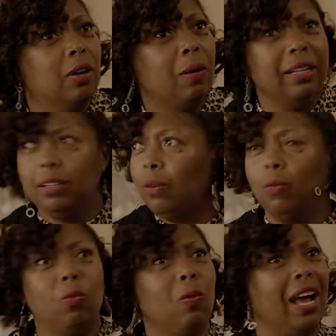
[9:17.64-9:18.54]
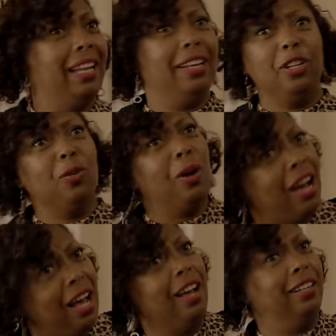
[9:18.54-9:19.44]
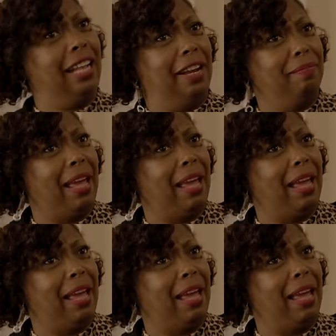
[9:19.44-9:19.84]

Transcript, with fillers: What why didn't you hug that